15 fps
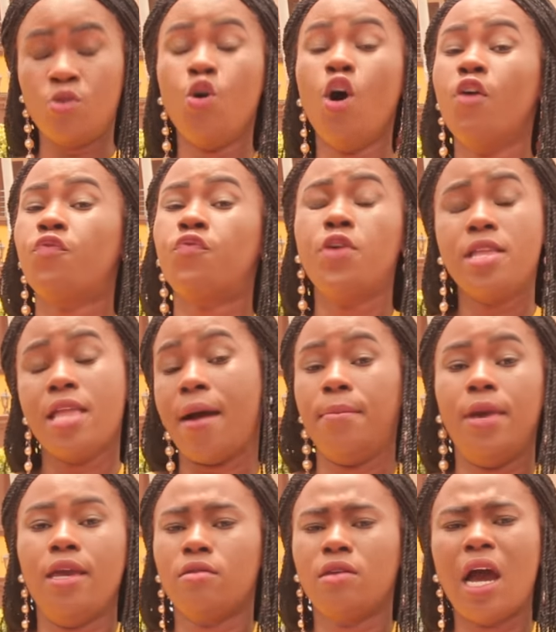Ufinya
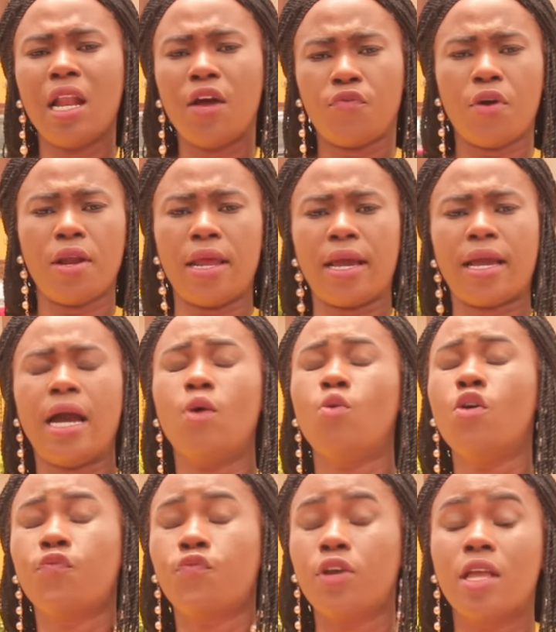me, God of what I can,
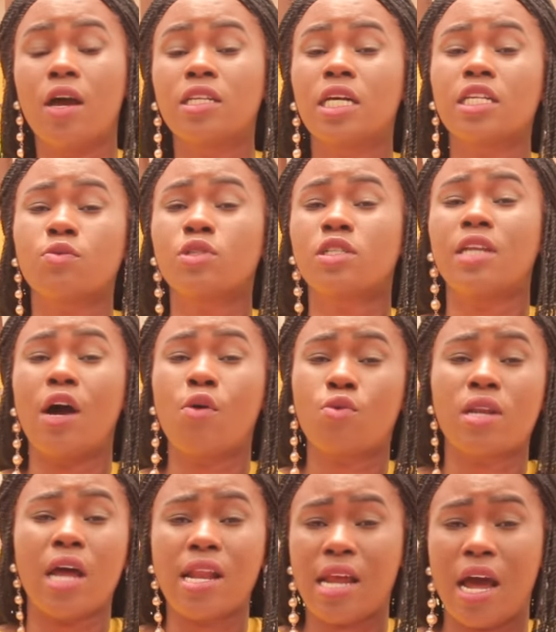Ufinya, I put it down,
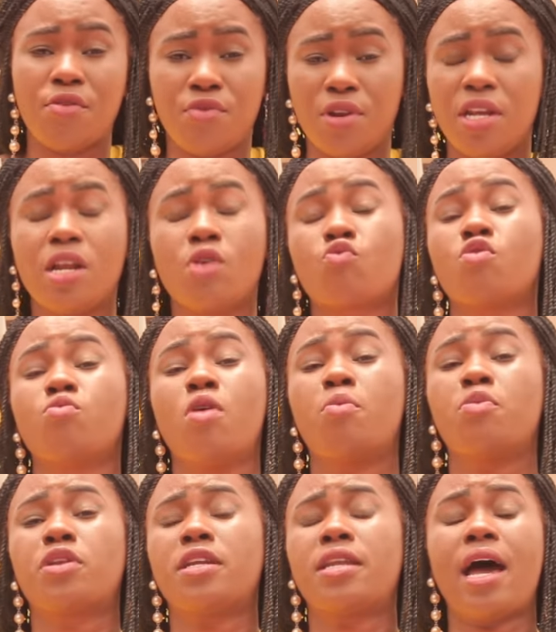what I drain, and put
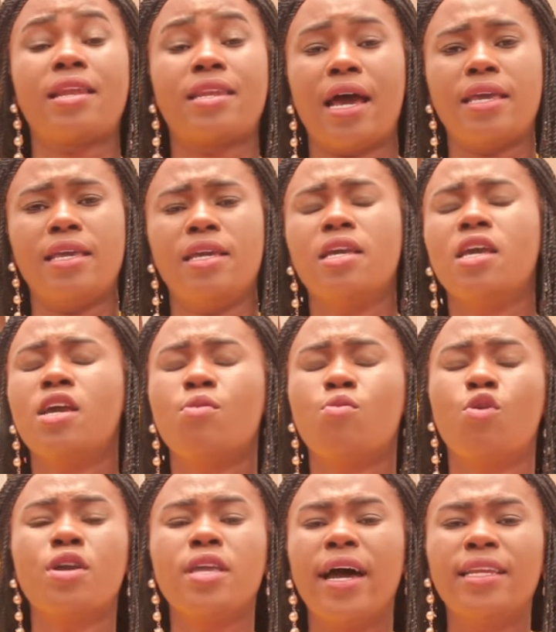one with that die.
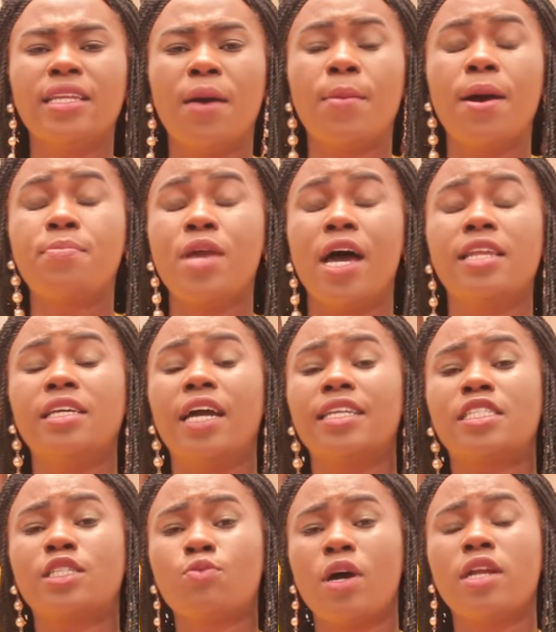Moyania, my Biani, a
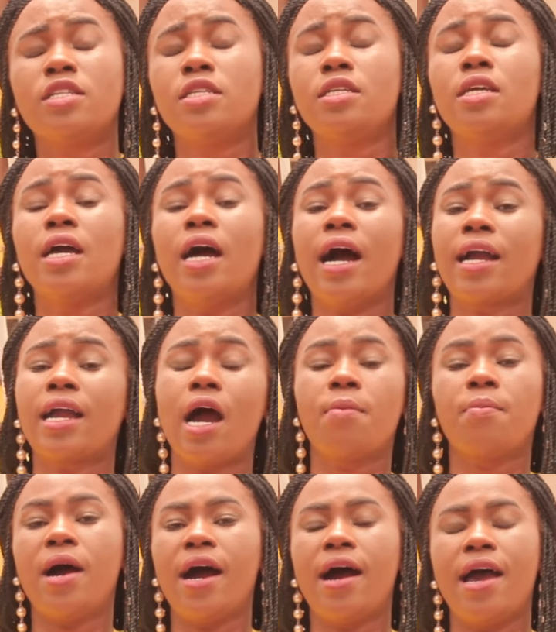Jimadi, a
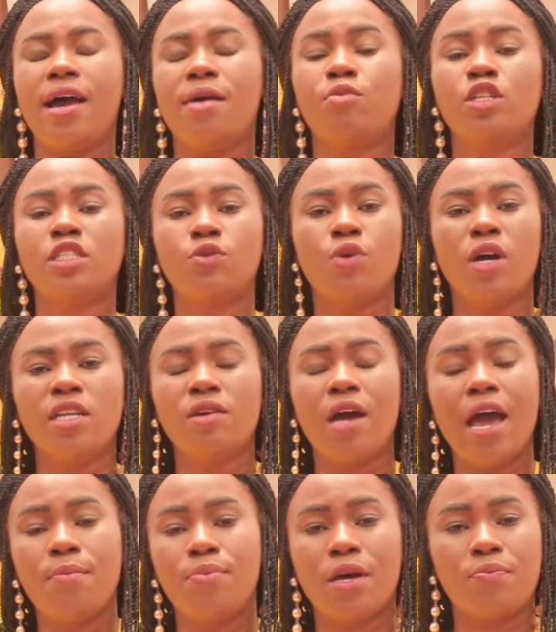Kama, and Moody, when you
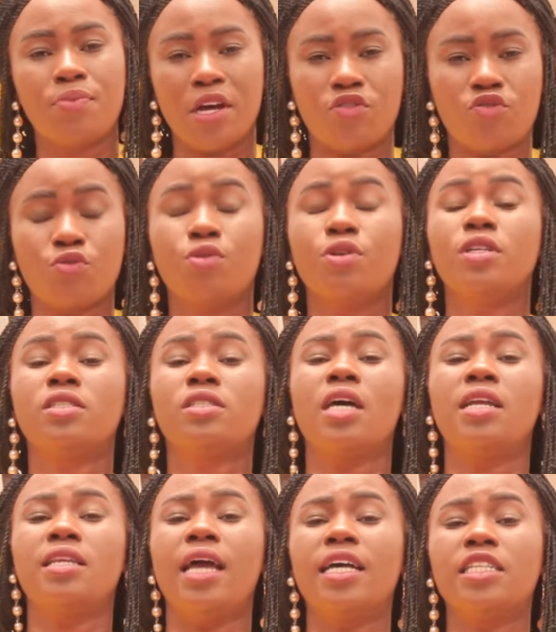ever brasso,
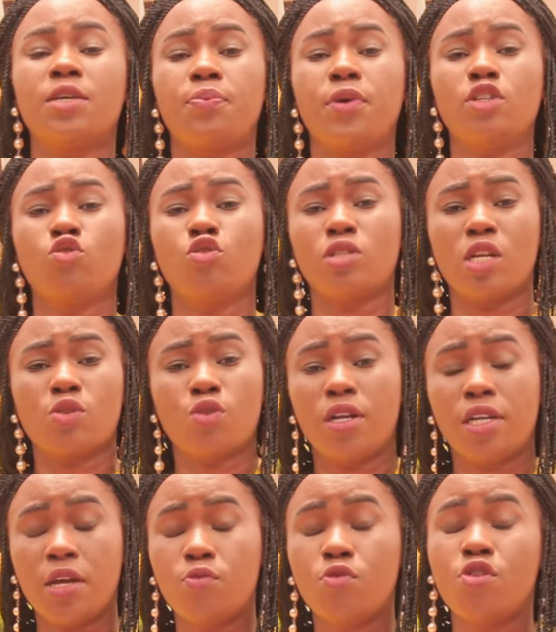send the eyes of pentacles, I
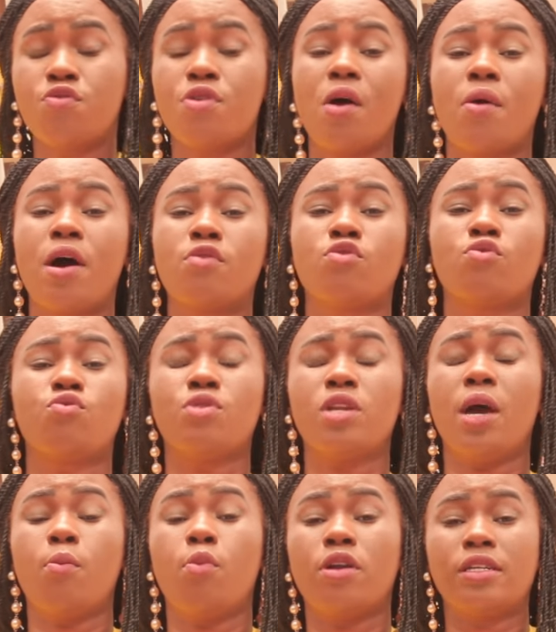swear them, Urawa, Duku,
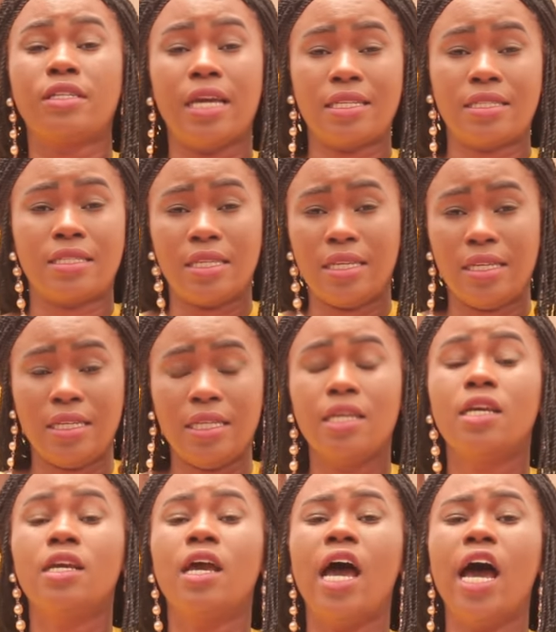never born a gassay.
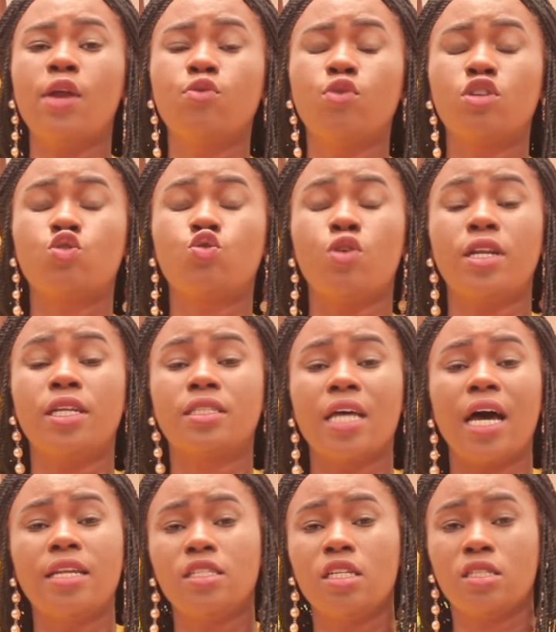And what two any
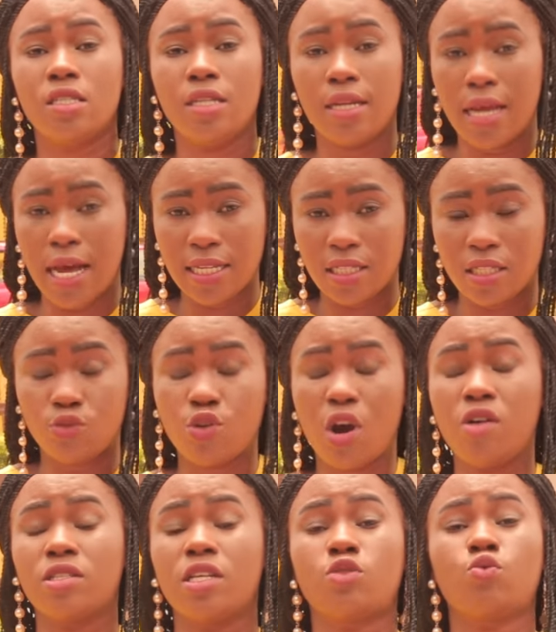tidiest in a nasty
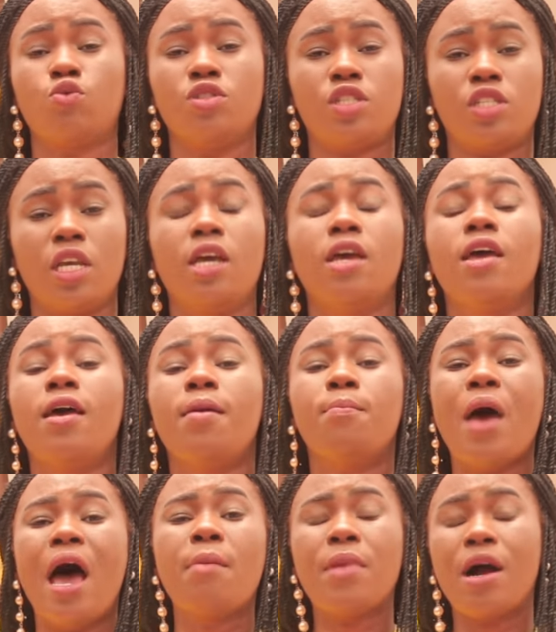trousers won't say.
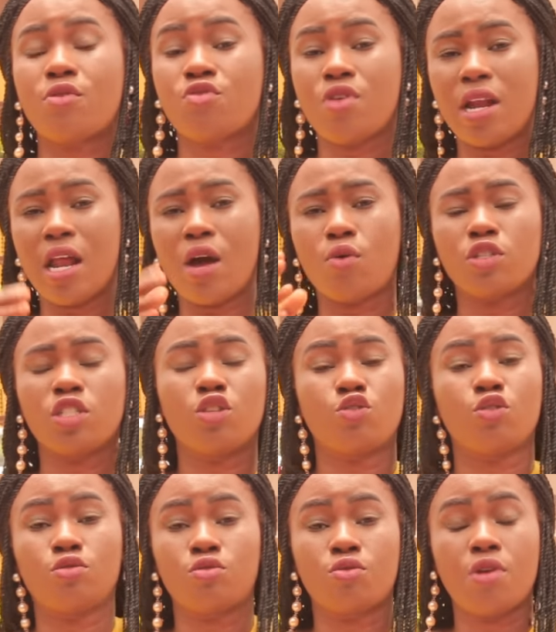Ben, my crown up was a
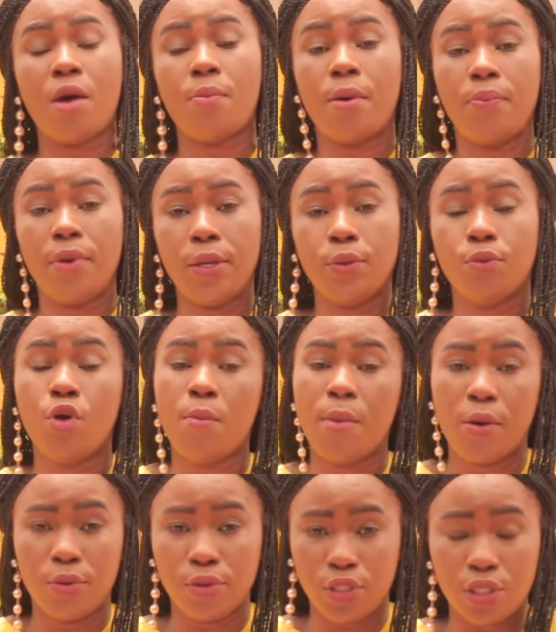short to crap a pay, or
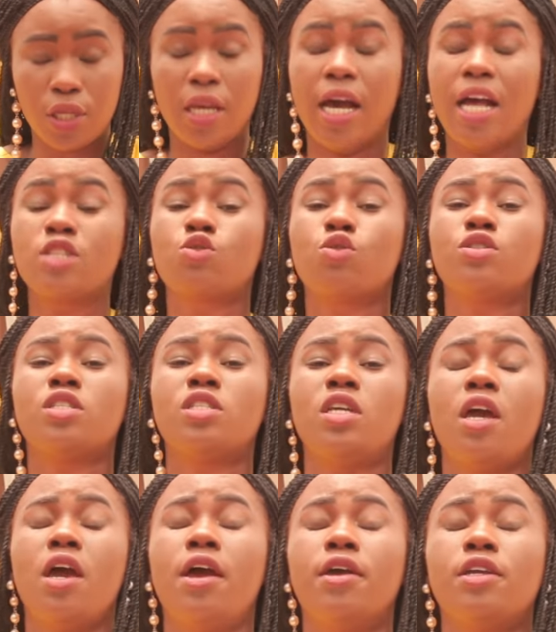my own say, I don't see
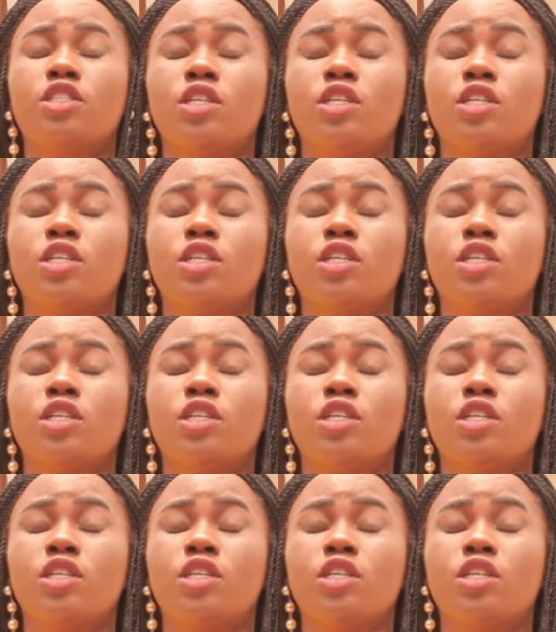the air,